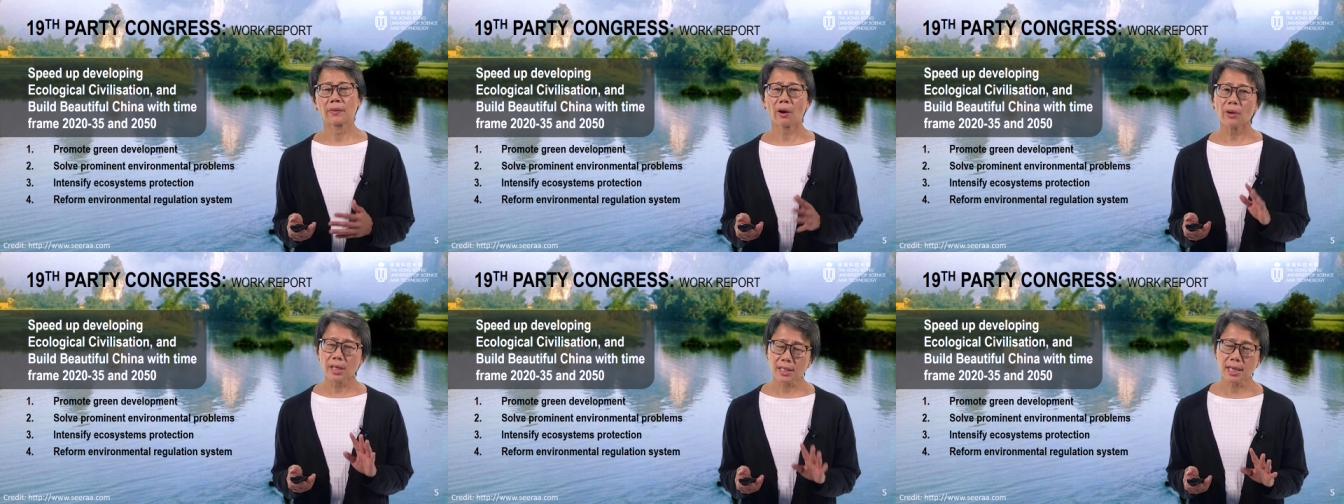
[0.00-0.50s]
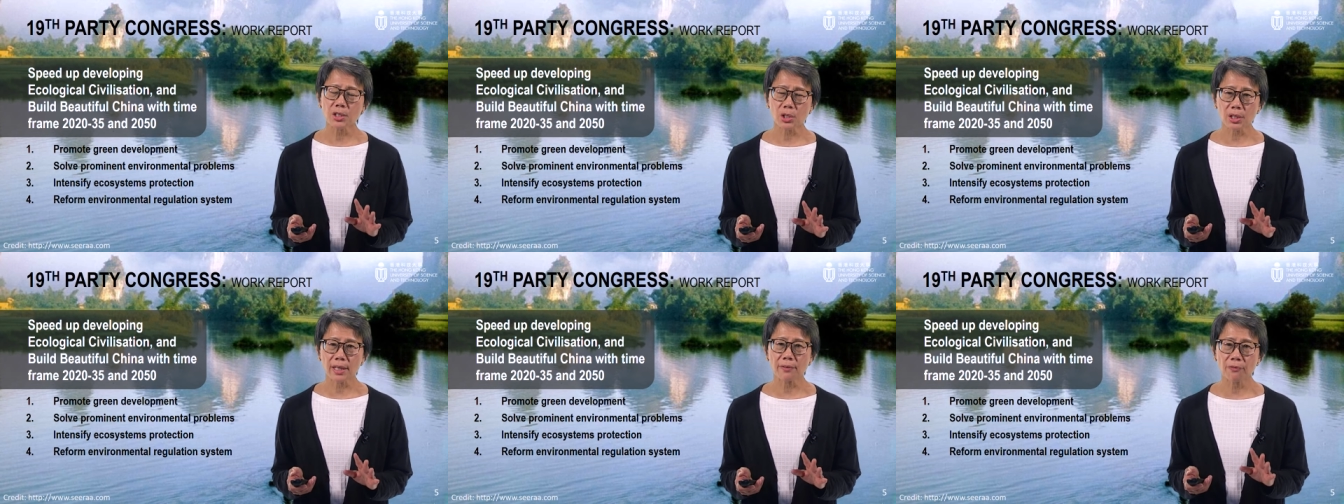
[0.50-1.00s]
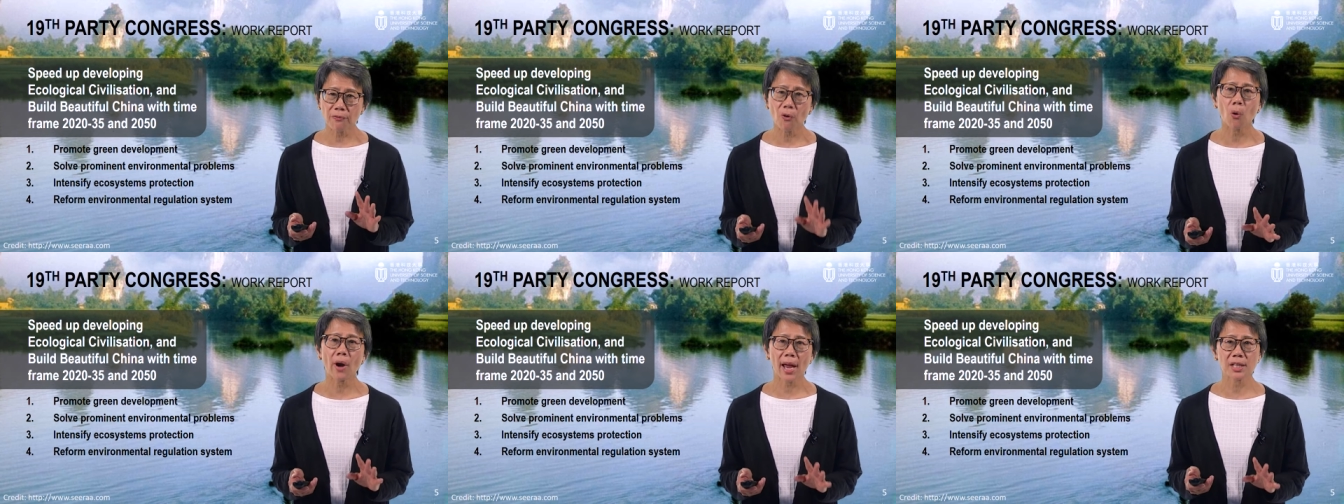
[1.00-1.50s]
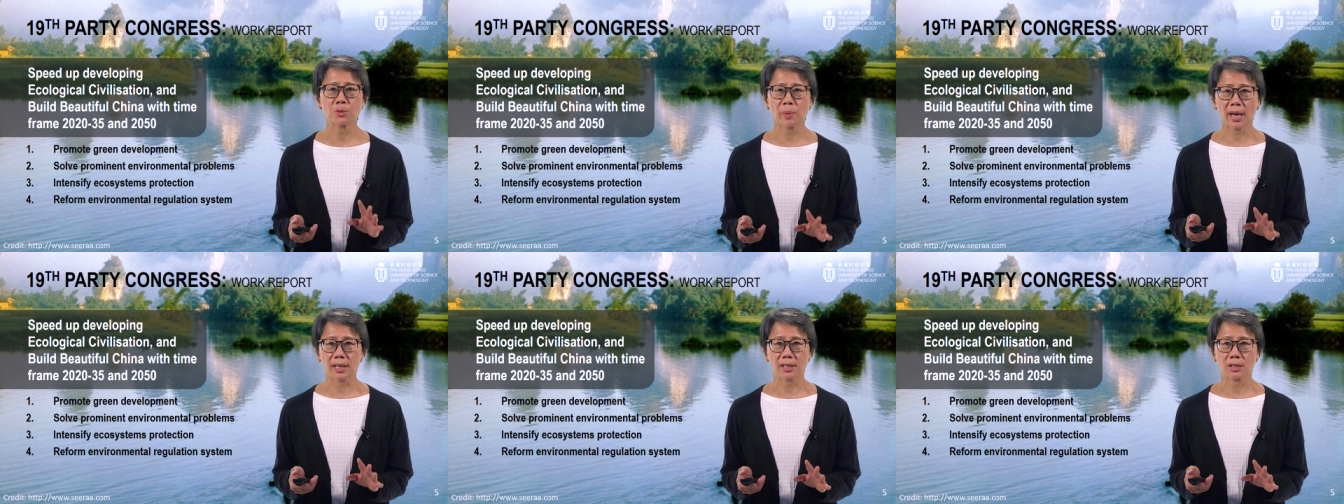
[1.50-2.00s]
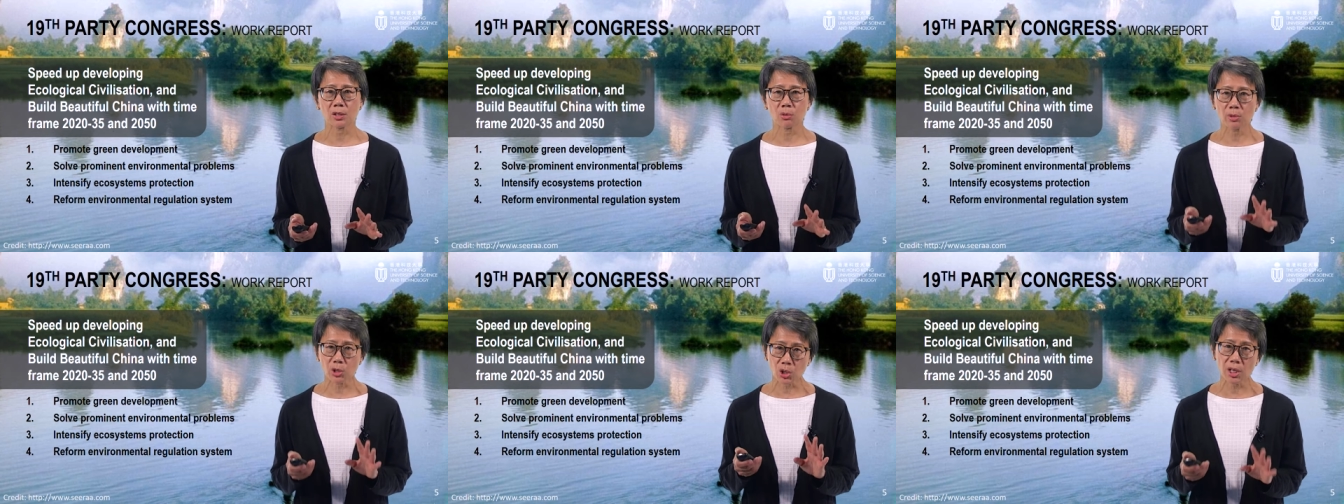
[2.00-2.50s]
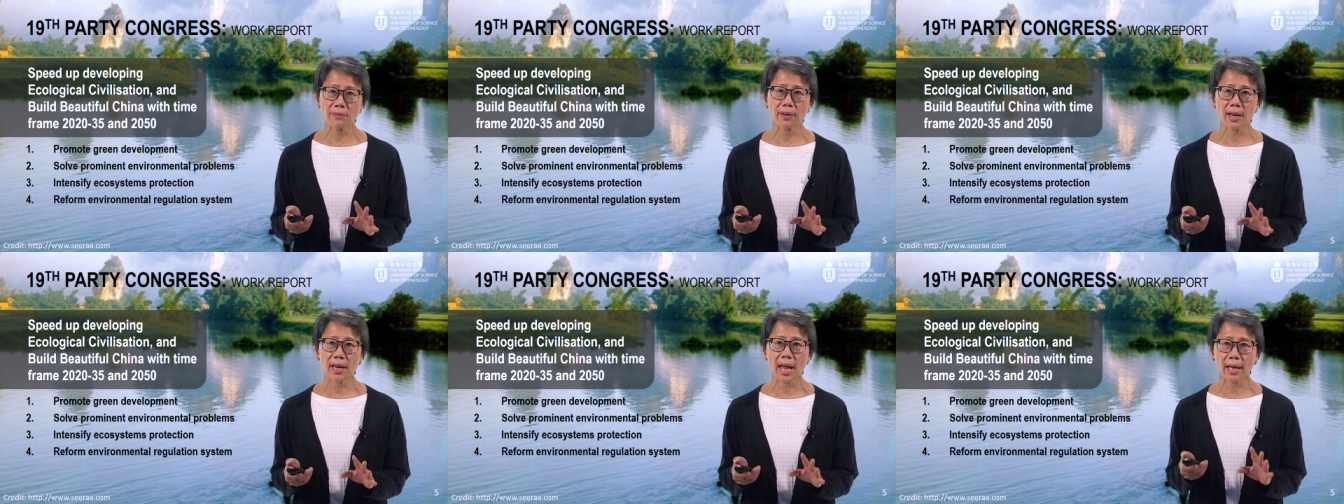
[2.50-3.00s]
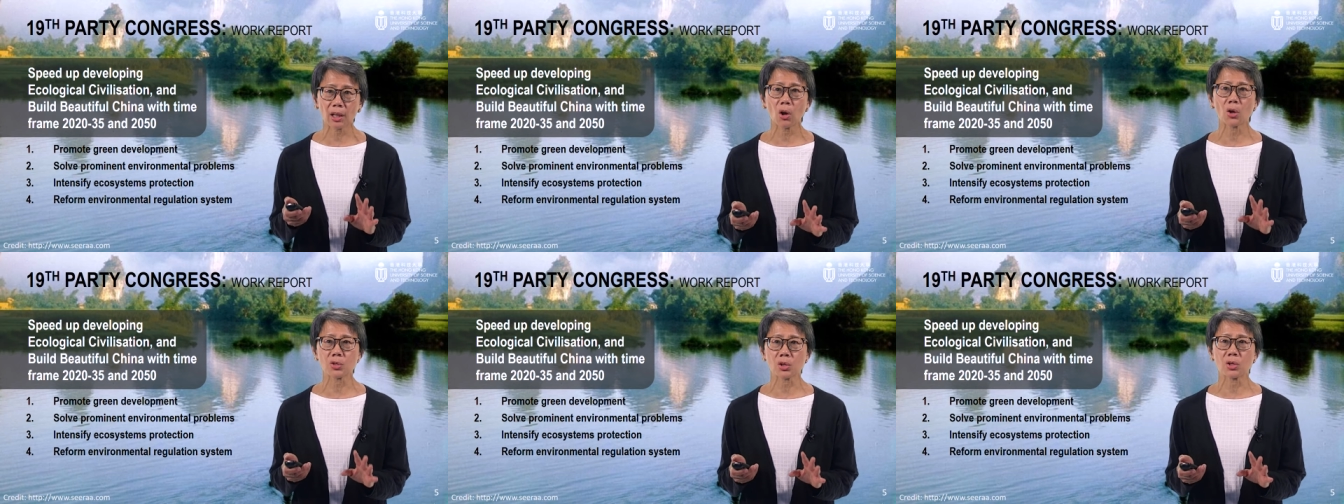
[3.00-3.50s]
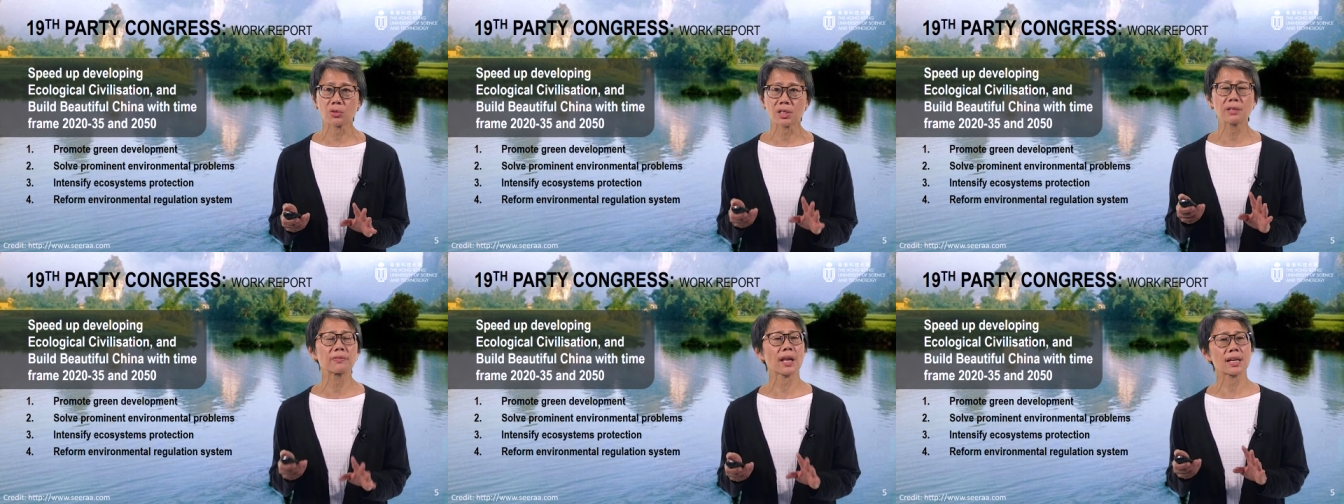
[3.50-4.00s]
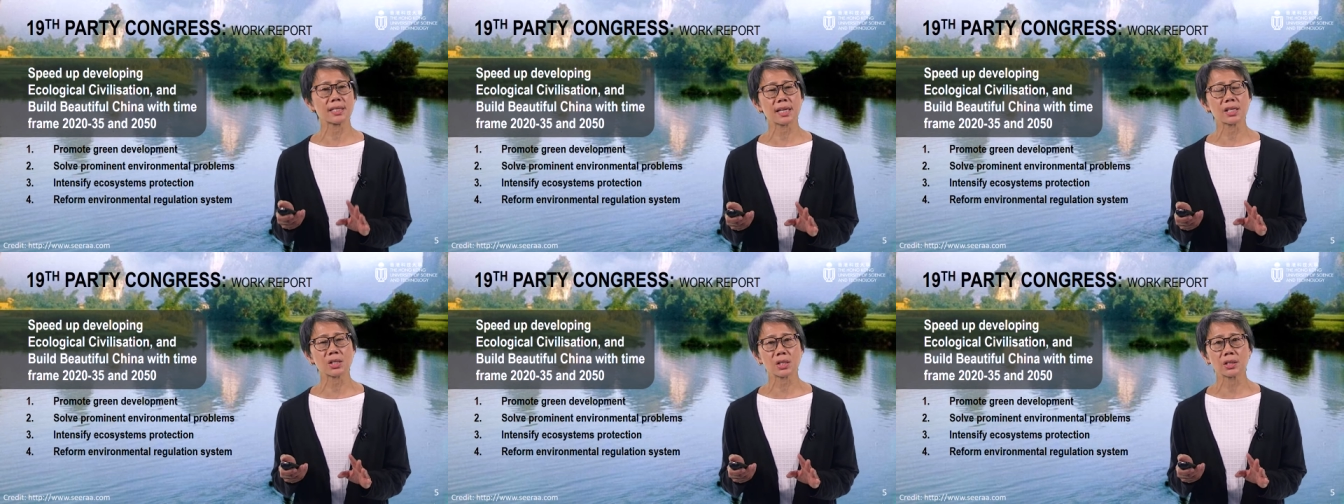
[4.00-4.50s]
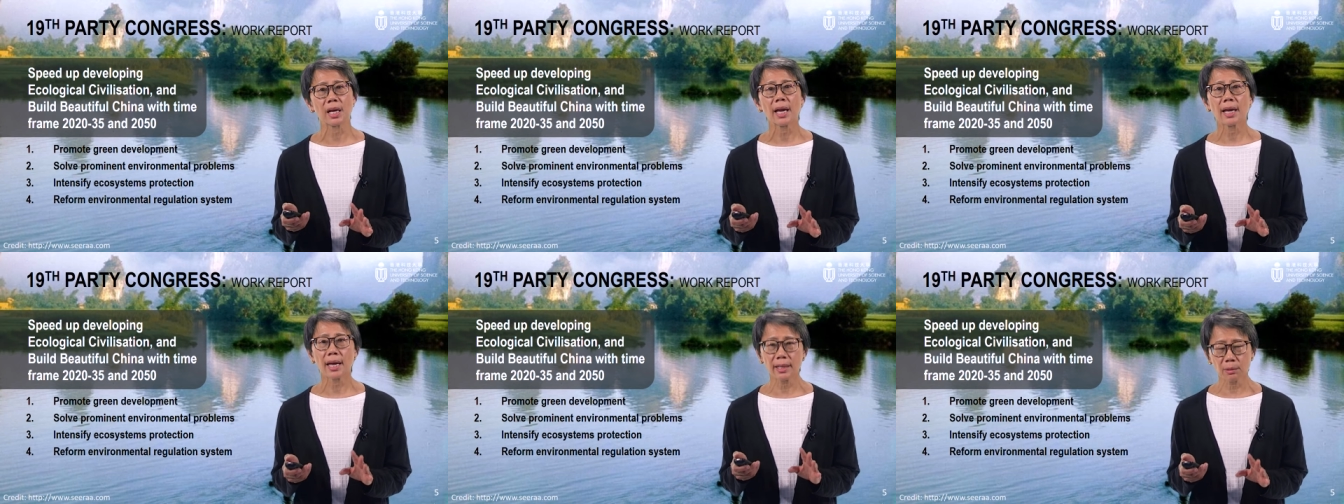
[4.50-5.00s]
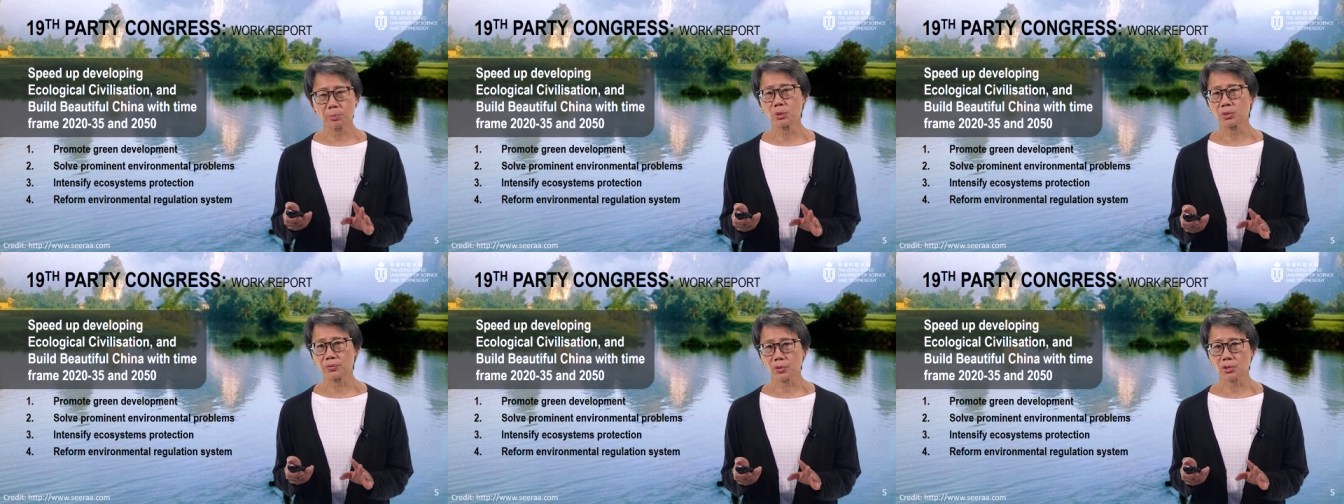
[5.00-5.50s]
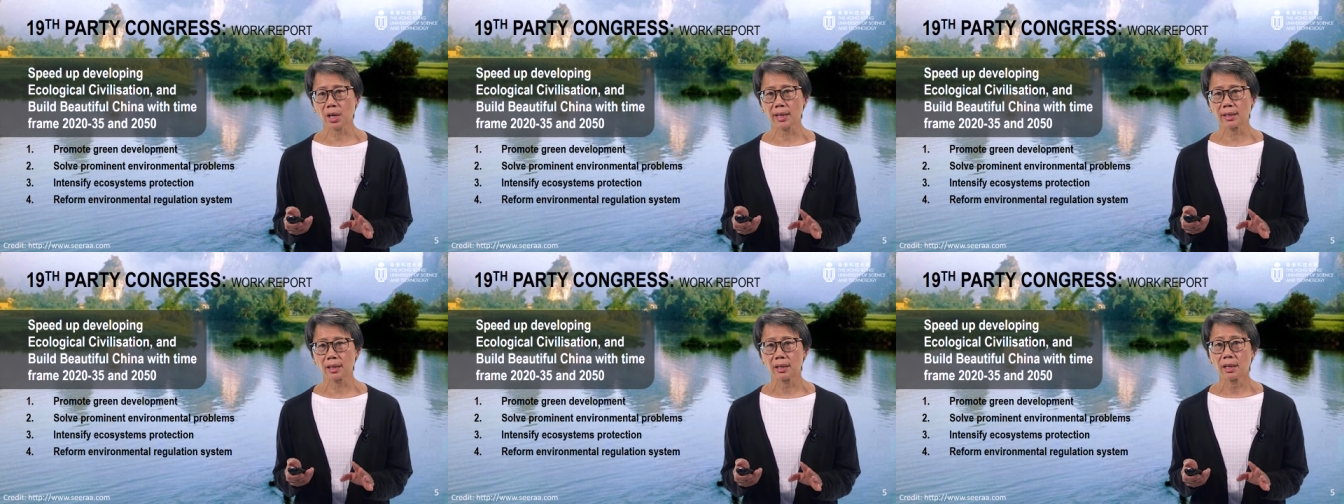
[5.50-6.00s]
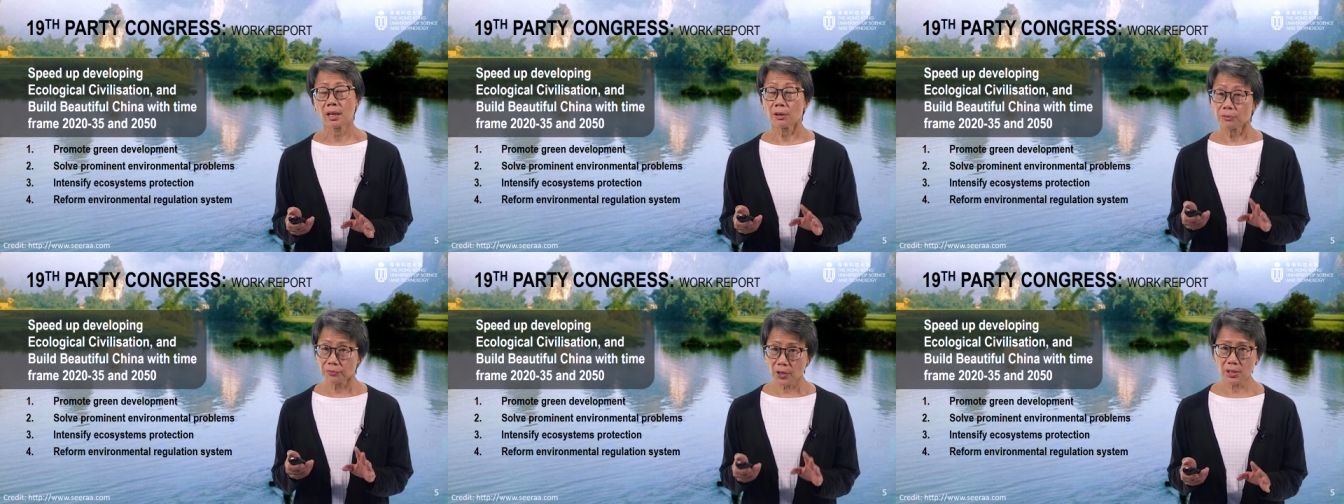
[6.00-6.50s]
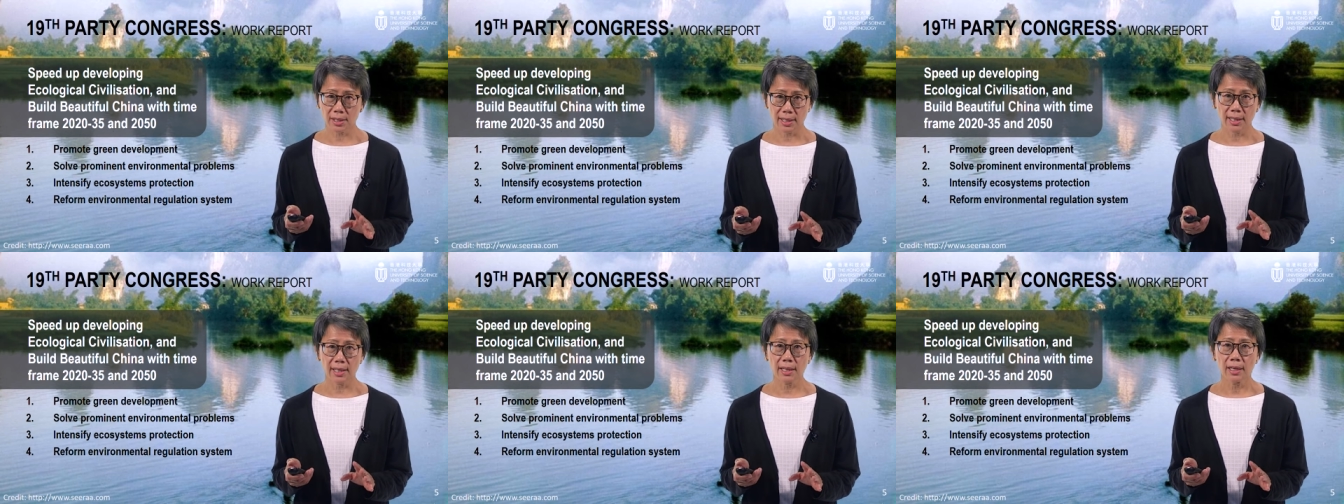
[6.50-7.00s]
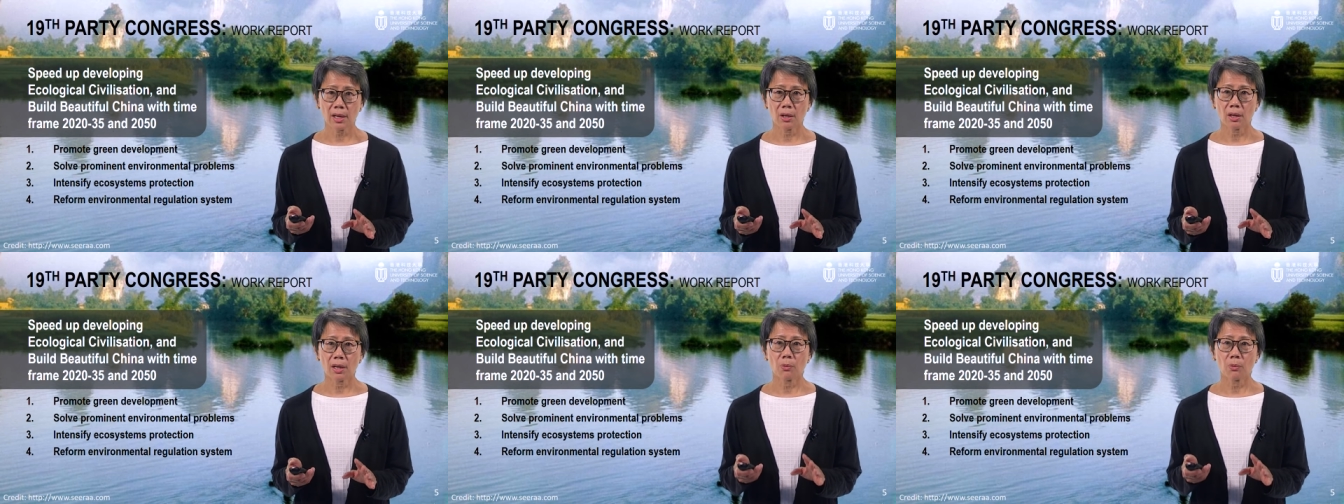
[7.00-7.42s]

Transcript: There are essentially four aspects to achieving ecological civilization and a beautiful China. Firstly,